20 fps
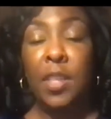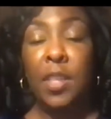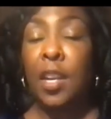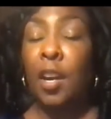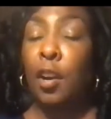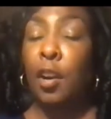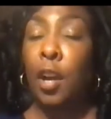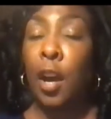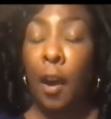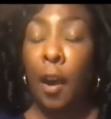
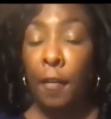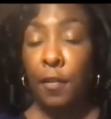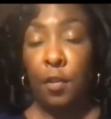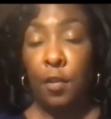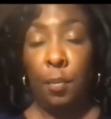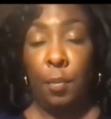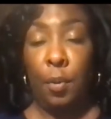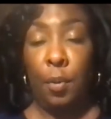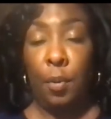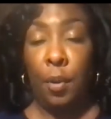They're
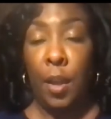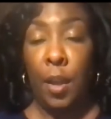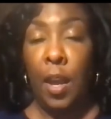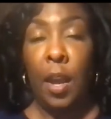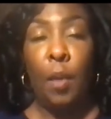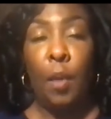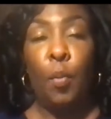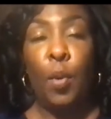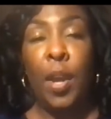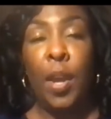comfortable.
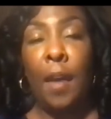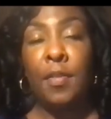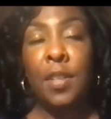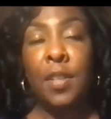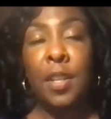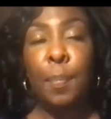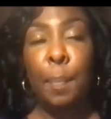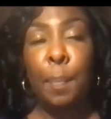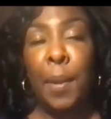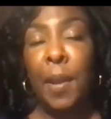And we have
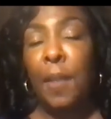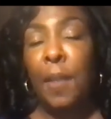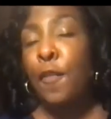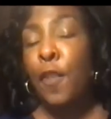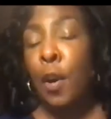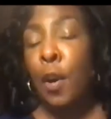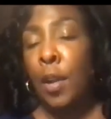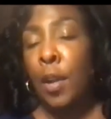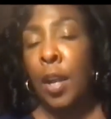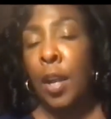to be
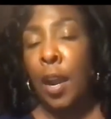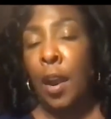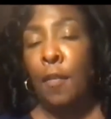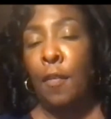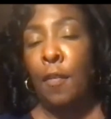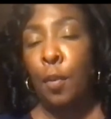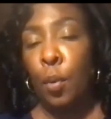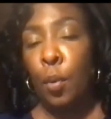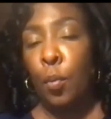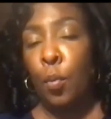very
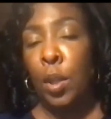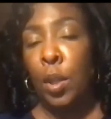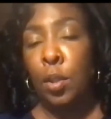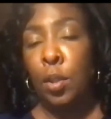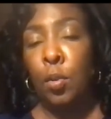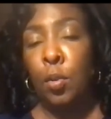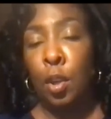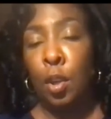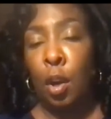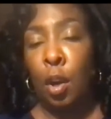careful what we
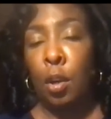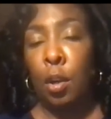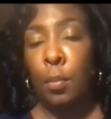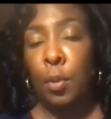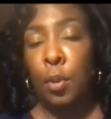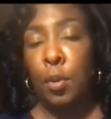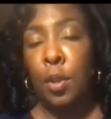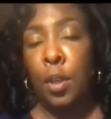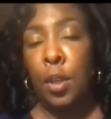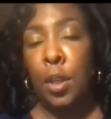do in our
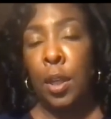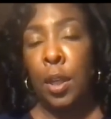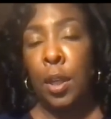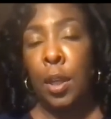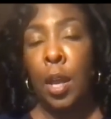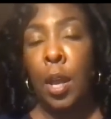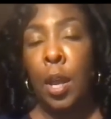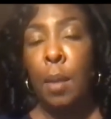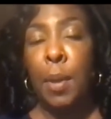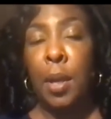community,